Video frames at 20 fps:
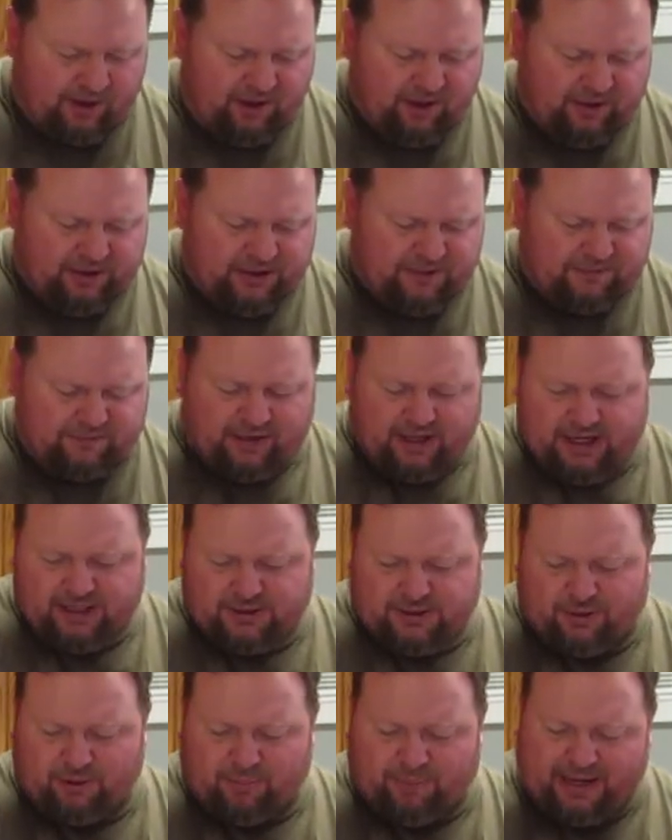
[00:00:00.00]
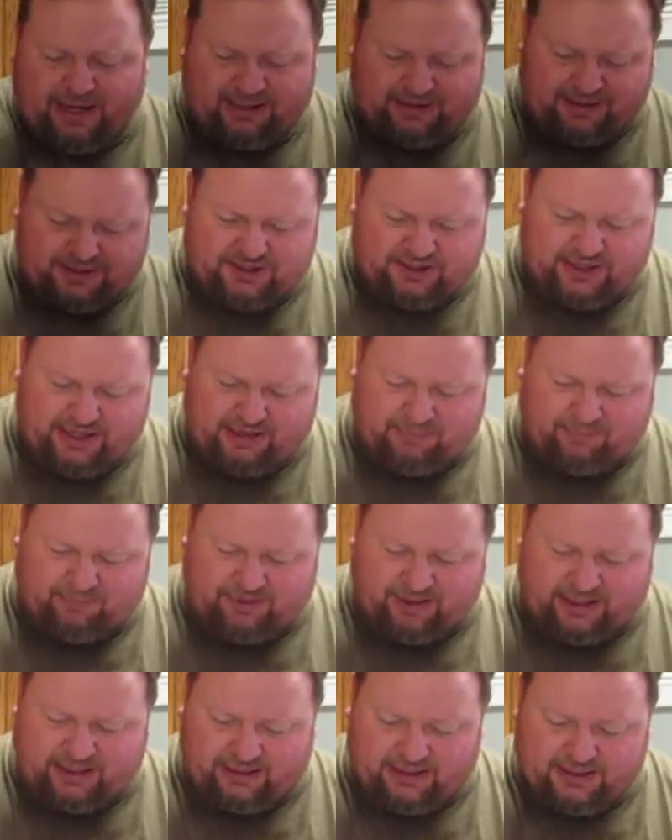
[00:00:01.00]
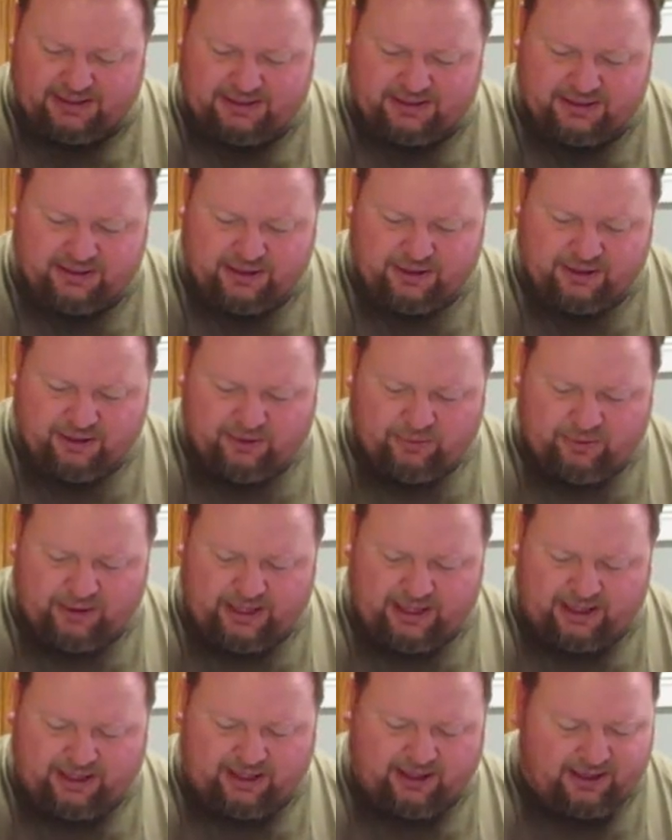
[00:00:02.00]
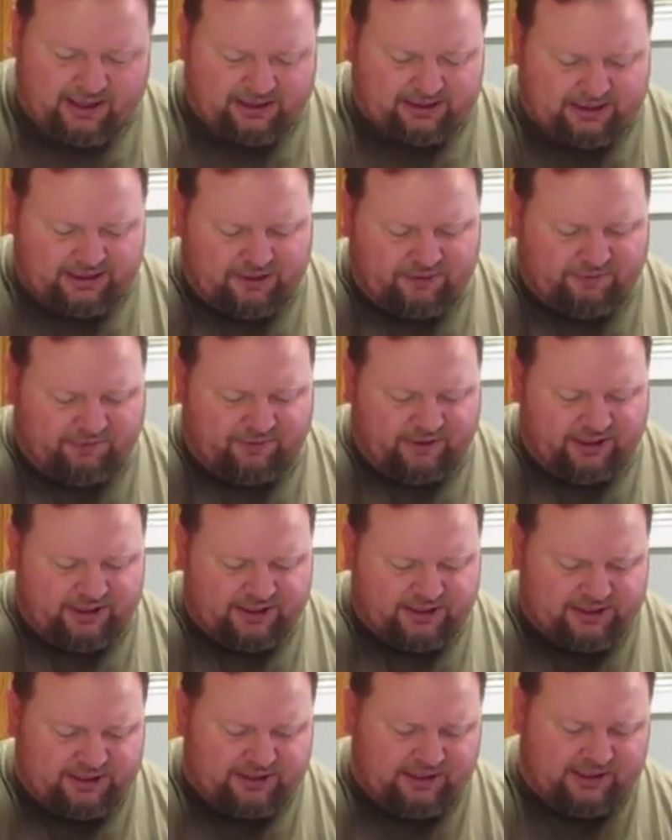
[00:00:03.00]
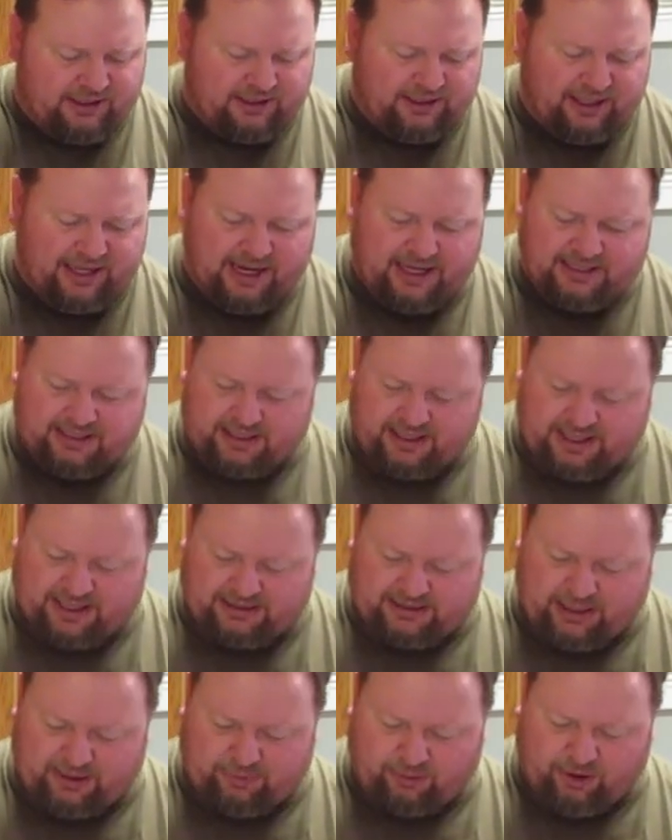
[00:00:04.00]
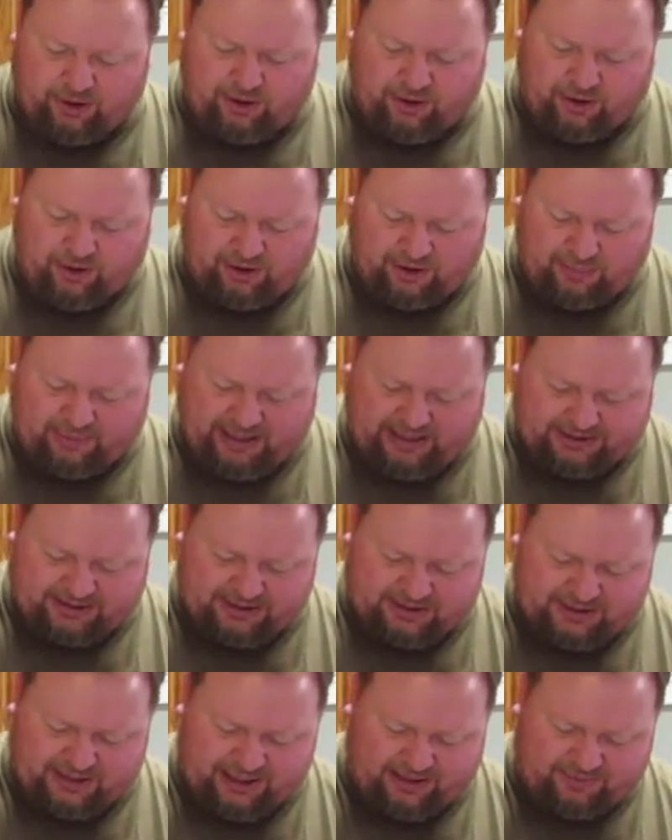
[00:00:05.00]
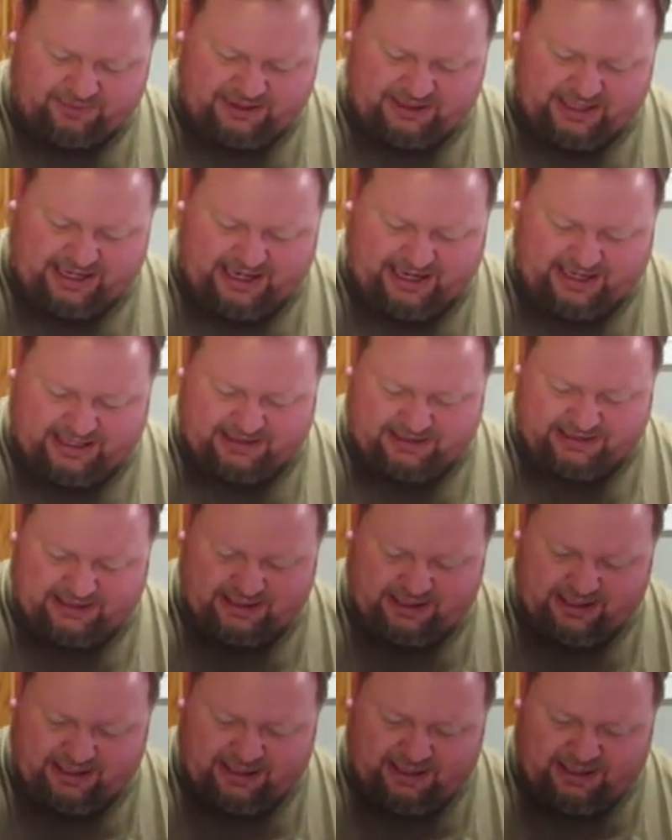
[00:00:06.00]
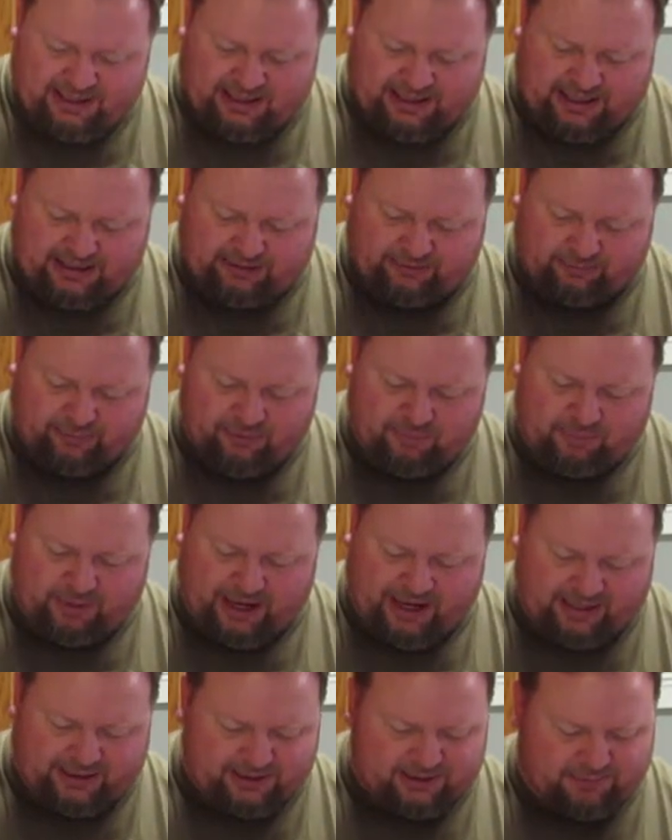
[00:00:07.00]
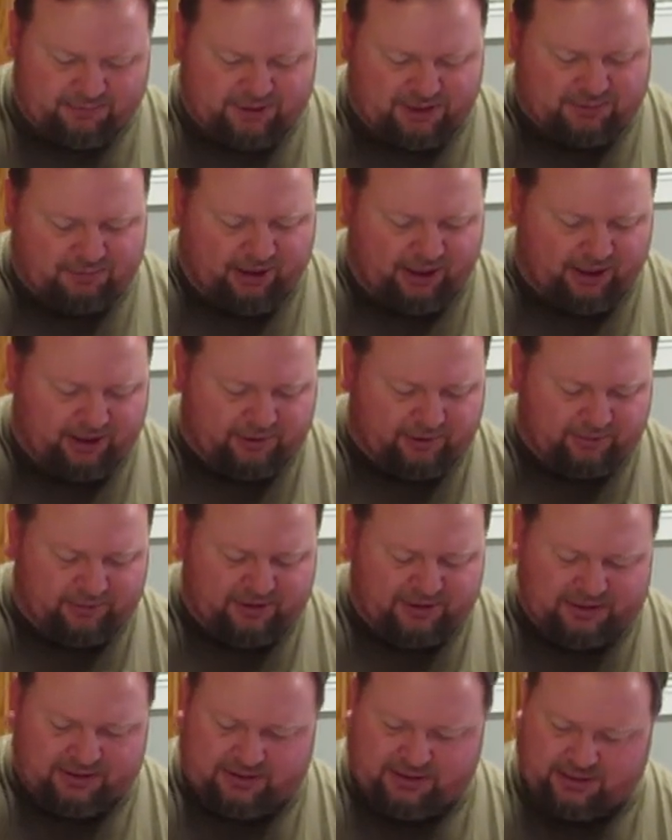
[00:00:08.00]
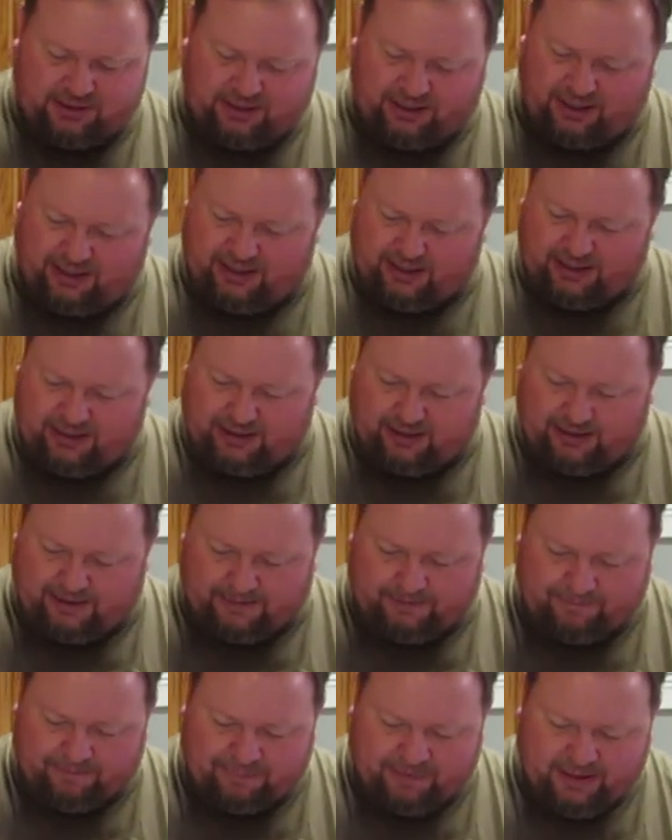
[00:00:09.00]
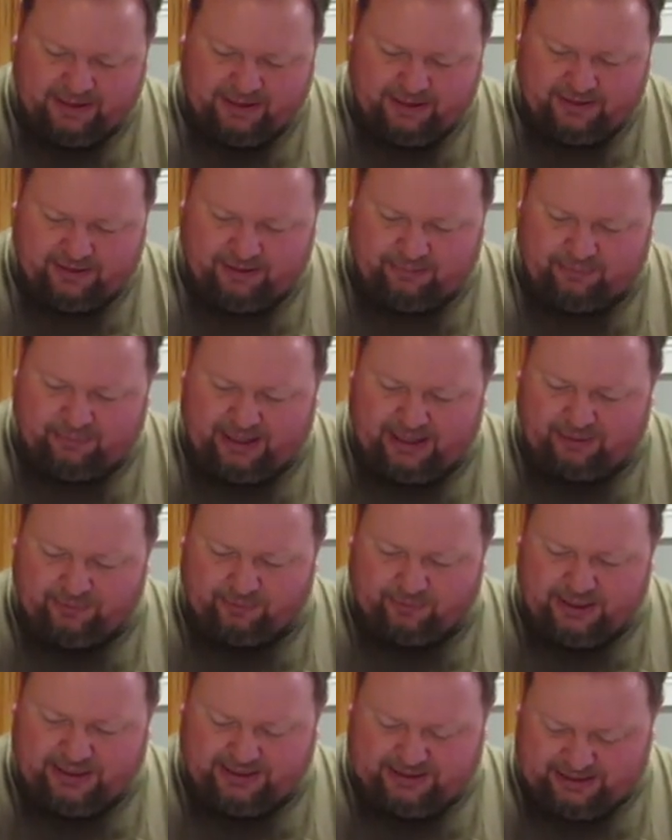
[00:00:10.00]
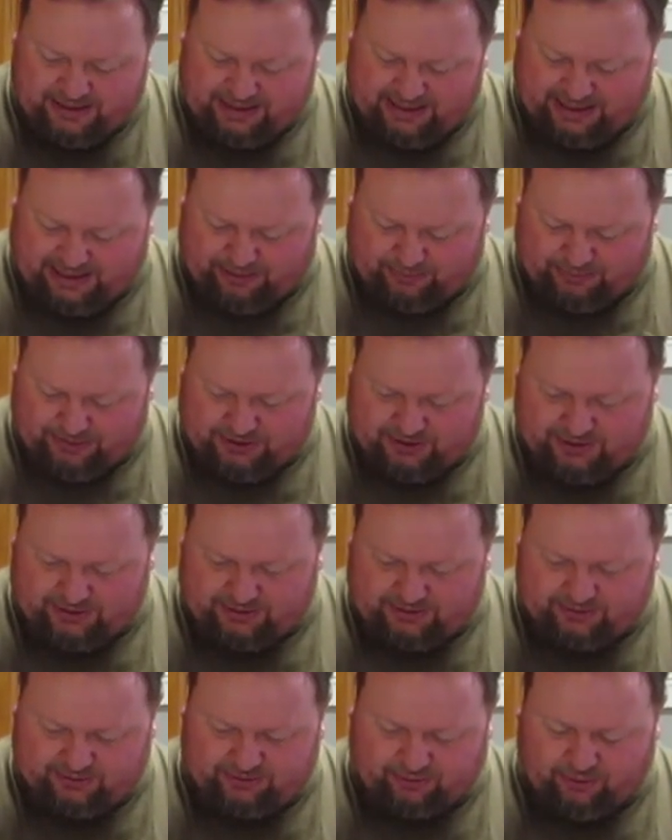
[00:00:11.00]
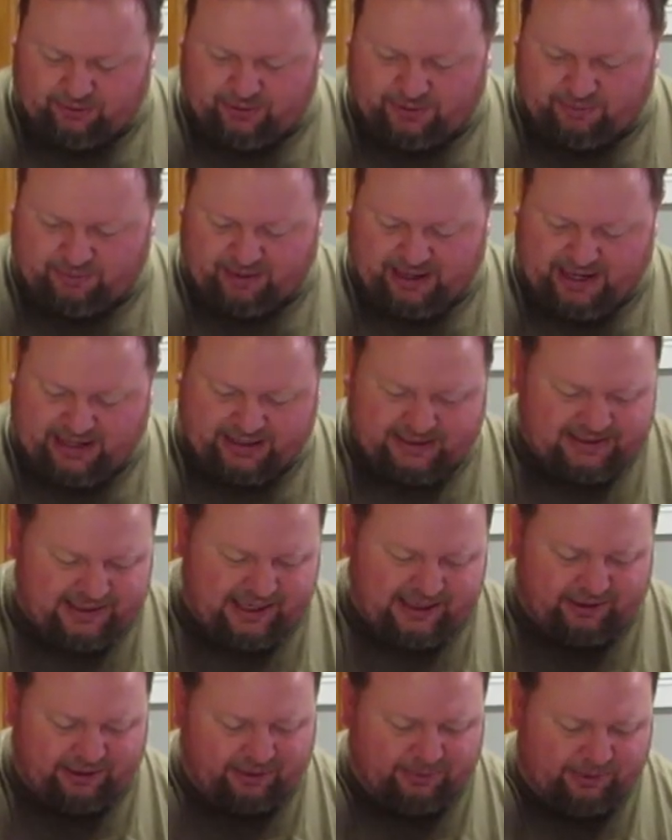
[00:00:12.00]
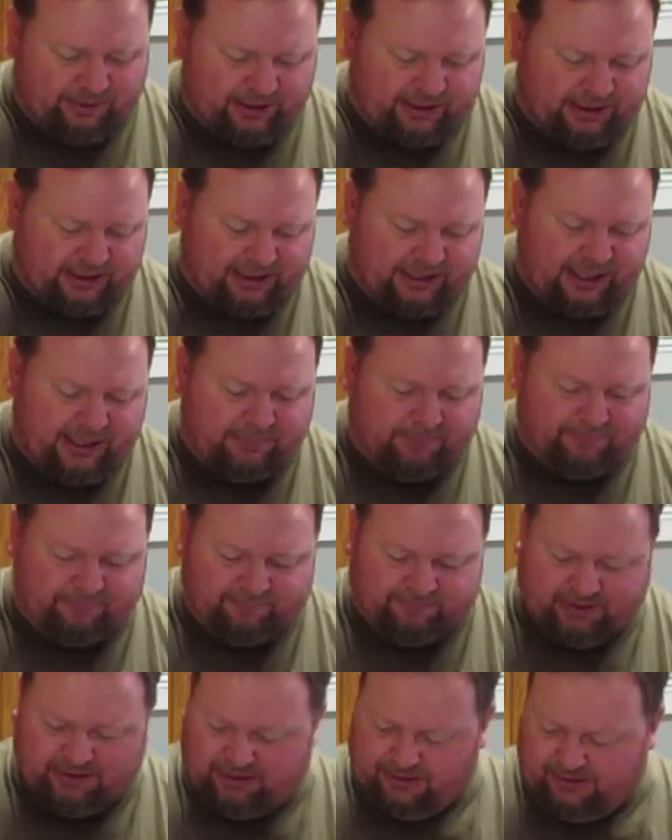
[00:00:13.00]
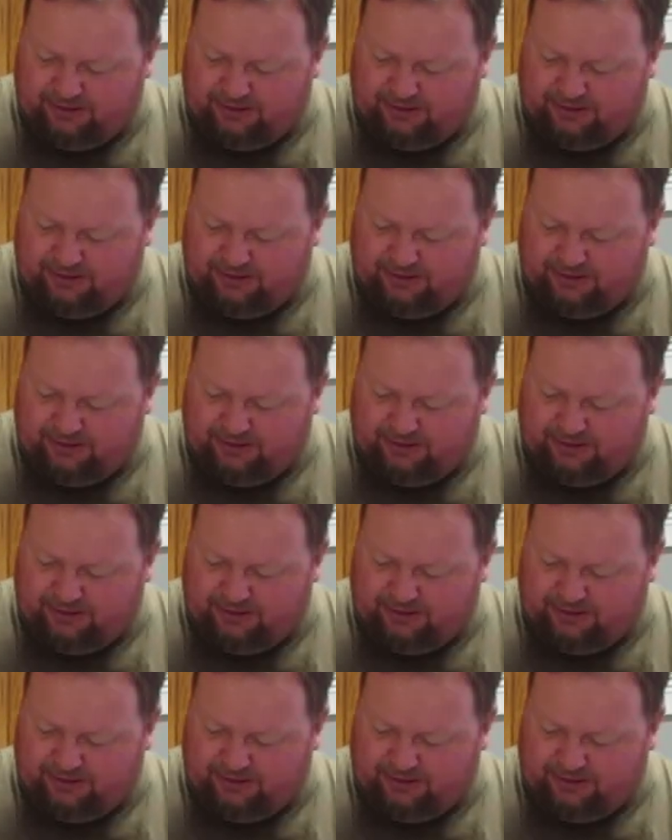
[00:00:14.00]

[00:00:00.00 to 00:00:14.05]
All these fillets are about the same thickness. When I caught these fish uh, last night, they were all about the same size. I threw back some smaller ones, and uh, the main reason I was throwing them back is I only wanted to keep